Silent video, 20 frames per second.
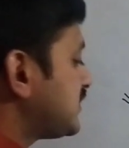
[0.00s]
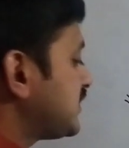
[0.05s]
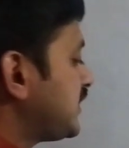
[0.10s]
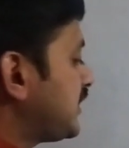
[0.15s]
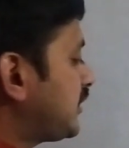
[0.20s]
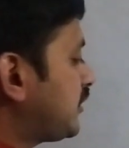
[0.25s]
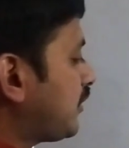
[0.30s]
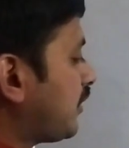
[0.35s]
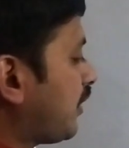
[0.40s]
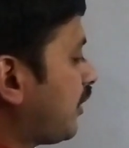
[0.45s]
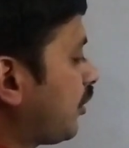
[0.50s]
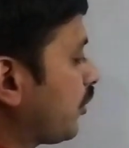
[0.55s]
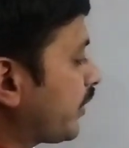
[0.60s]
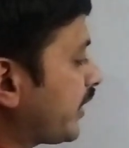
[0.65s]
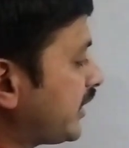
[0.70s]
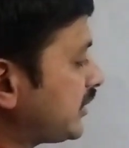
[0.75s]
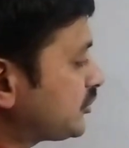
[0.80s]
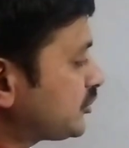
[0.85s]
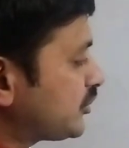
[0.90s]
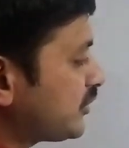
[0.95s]
Seat
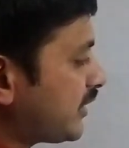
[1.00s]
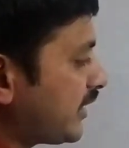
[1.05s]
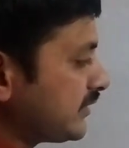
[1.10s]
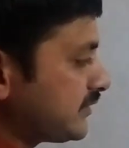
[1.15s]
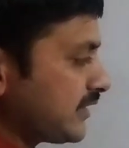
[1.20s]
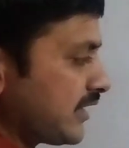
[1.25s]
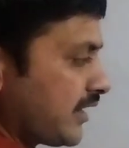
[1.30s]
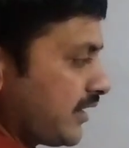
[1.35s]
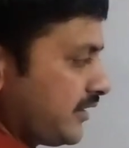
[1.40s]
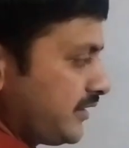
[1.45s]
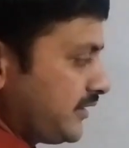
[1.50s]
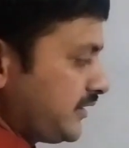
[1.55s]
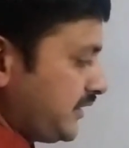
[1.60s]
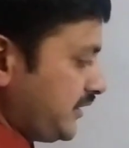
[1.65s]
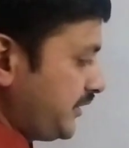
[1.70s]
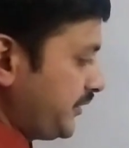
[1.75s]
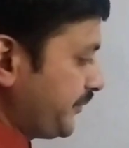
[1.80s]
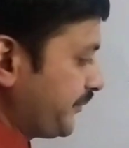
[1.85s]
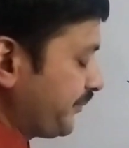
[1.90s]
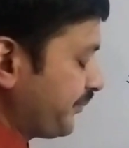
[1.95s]
Allocation
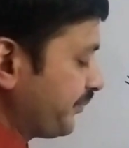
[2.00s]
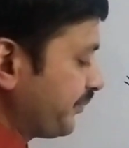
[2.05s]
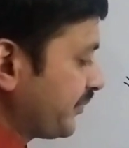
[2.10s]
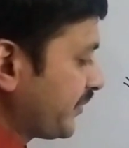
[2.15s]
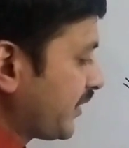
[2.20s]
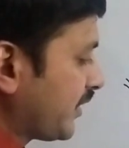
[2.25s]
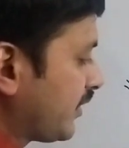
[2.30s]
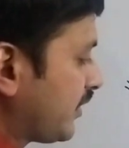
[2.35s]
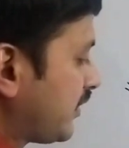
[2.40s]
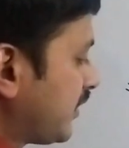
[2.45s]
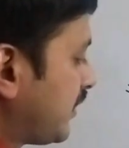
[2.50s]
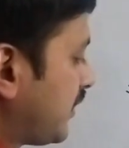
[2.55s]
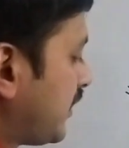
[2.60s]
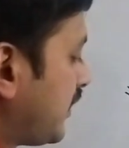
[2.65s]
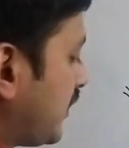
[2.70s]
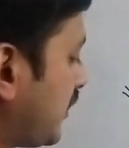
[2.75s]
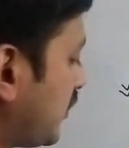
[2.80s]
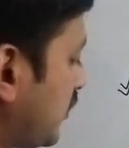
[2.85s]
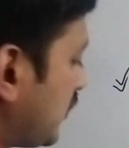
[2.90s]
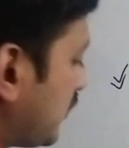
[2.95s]
Authority.
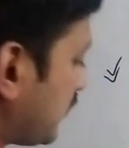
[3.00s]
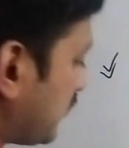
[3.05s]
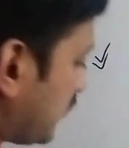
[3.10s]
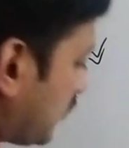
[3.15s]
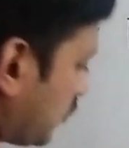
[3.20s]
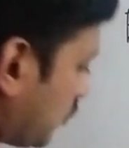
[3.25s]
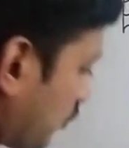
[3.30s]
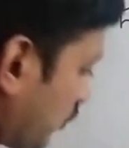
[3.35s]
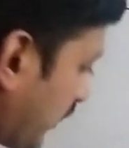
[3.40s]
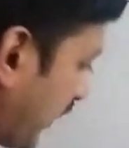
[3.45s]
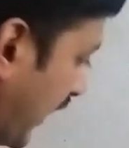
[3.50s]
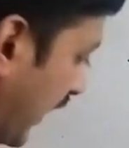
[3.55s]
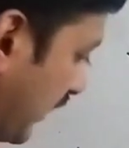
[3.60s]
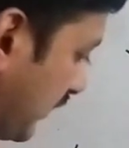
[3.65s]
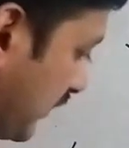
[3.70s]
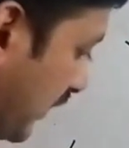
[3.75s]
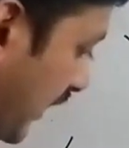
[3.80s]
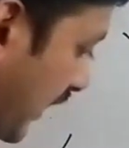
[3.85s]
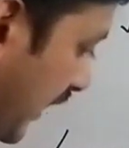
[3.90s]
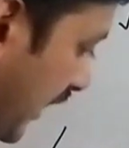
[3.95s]
To
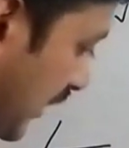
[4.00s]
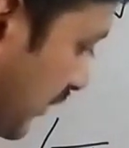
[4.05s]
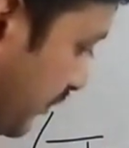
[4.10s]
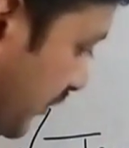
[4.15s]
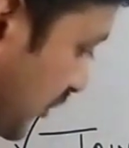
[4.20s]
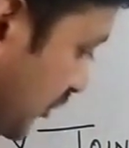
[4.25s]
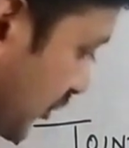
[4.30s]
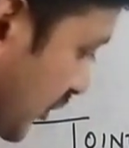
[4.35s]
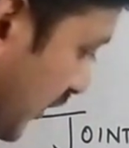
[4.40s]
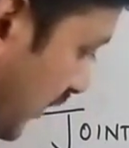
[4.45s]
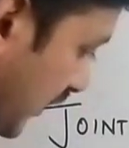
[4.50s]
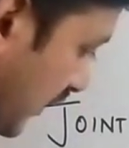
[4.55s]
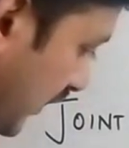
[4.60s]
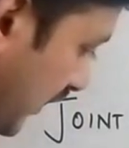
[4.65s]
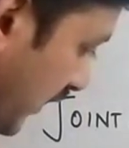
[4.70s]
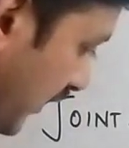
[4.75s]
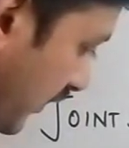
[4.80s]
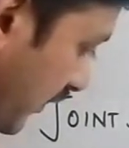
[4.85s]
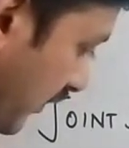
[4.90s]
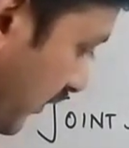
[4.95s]
get the admission
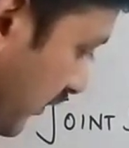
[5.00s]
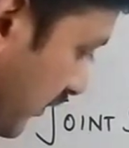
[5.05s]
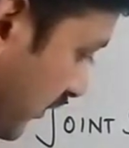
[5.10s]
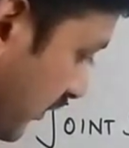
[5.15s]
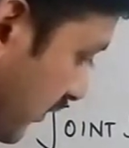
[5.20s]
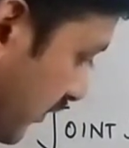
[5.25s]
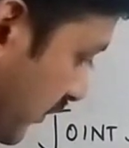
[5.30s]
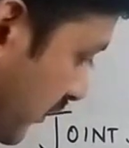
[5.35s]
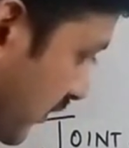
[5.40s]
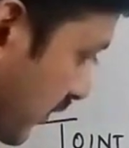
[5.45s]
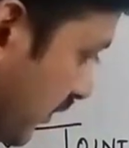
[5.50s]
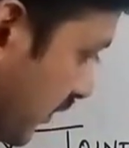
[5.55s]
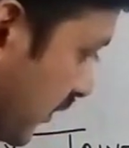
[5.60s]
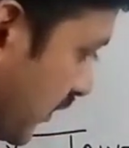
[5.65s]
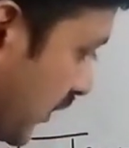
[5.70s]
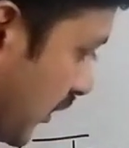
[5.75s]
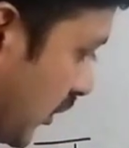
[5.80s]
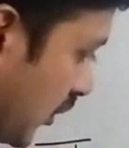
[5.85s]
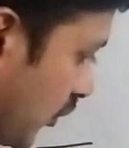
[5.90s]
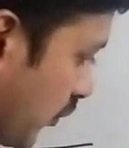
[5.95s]
in
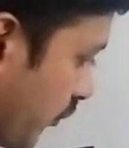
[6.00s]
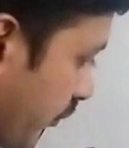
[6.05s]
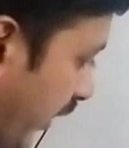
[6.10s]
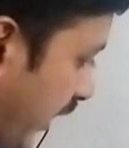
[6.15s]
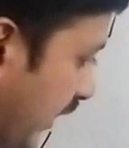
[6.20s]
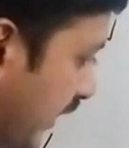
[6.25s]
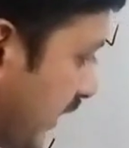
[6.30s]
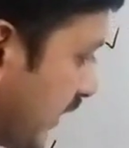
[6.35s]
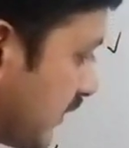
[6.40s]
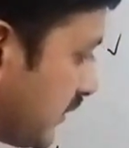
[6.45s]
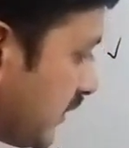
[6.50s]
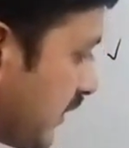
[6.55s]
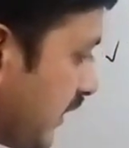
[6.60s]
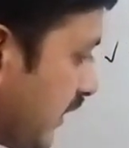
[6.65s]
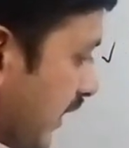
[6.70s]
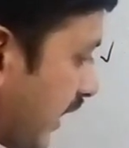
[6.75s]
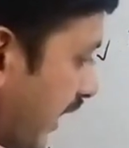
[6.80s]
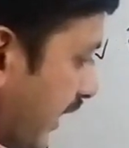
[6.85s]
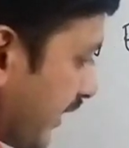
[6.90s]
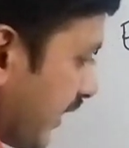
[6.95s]

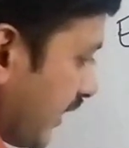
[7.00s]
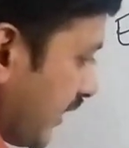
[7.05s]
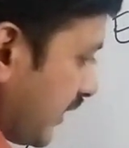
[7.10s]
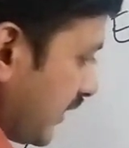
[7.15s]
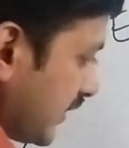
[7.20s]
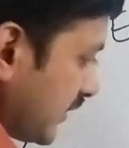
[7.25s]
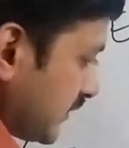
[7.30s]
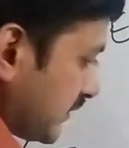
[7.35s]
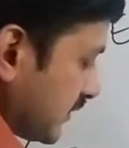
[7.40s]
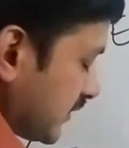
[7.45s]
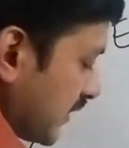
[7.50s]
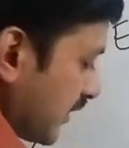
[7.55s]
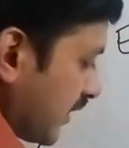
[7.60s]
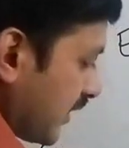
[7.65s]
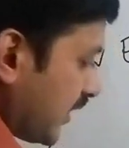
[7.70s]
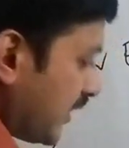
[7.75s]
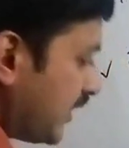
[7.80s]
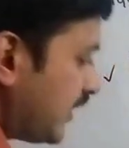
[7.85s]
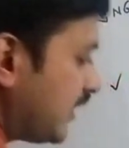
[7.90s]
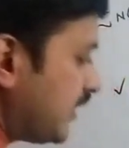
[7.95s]
23 IITs,
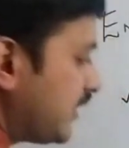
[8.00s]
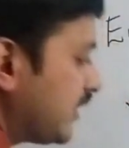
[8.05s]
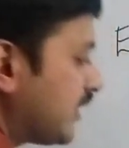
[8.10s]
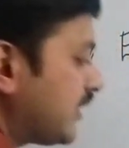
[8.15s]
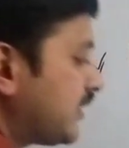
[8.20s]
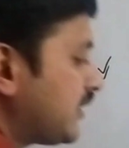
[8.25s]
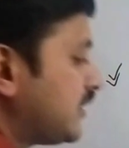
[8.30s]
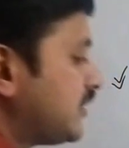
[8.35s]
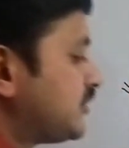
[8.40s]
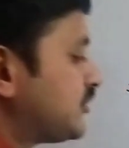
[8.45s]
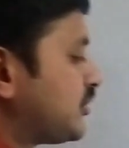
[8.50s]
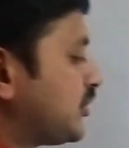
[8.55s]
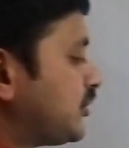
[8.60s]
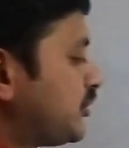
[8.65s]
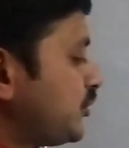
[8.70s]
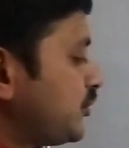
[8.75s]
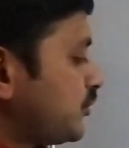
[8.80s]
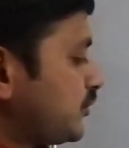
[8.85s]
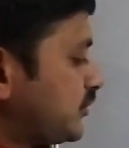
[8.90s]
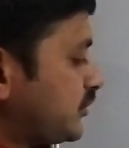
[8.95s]
Indian
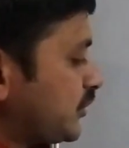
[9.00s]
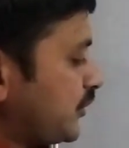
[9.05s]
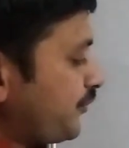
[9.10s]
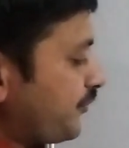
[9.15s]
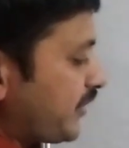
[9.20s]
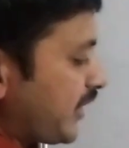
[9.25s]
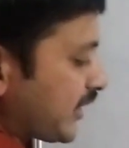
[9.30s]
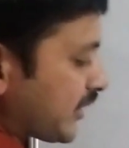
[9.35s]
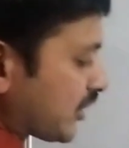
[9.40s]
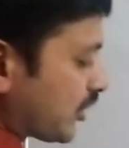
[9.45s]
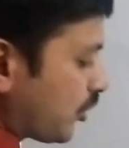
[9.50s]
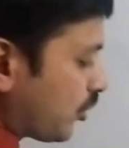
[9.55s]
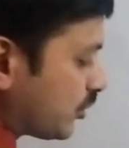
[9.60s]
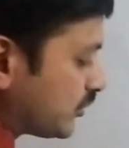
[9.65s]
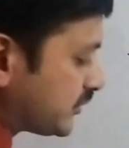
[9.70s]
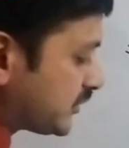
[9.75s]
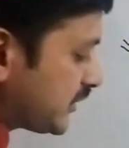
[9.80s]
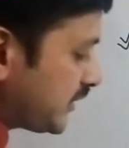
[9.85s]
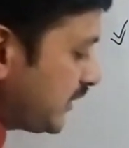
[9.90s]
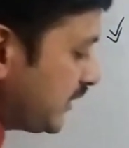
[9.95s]
Institutes of
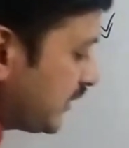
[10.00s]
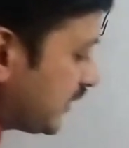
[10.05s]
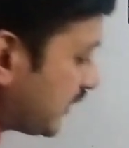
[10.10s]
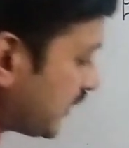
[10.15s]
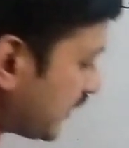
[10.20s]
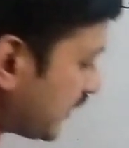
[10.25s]
Technology,